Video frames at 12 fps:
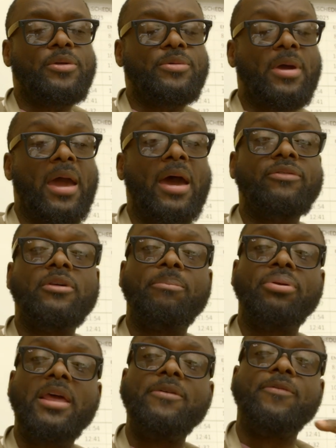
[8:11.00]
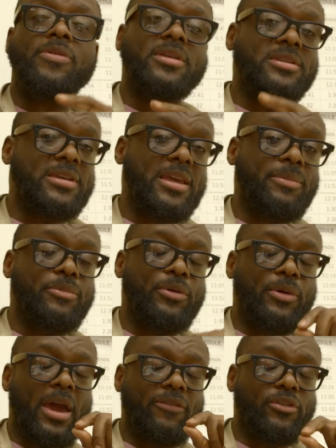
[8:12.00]
you have to play for the team.
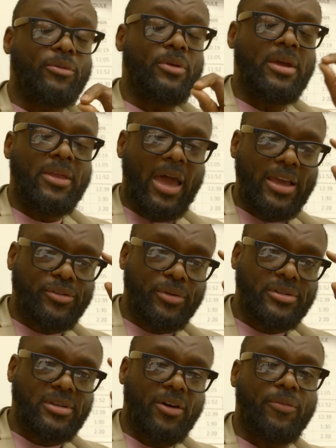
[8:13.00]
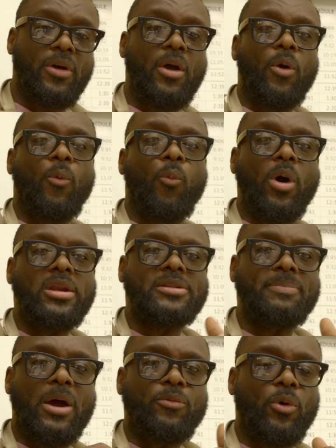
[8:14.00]
You have to ask yourself, what is
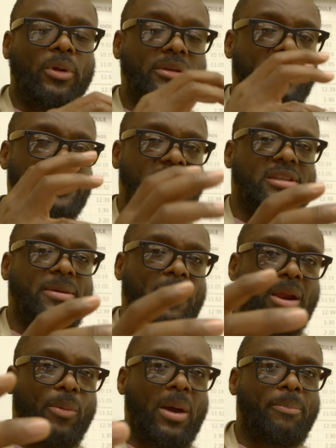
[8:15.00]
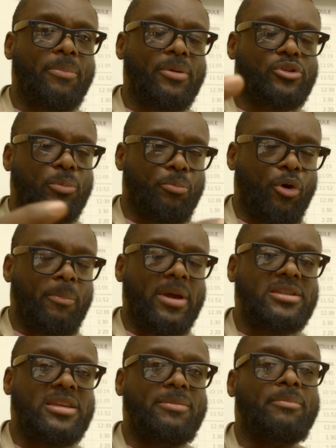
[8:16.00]
my role in this team? How do I support
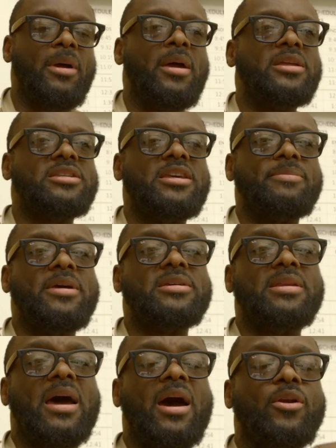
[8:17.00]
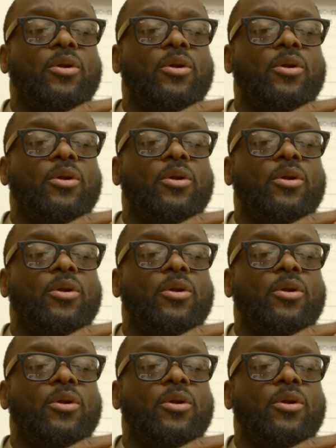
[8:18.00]
my teammates, and how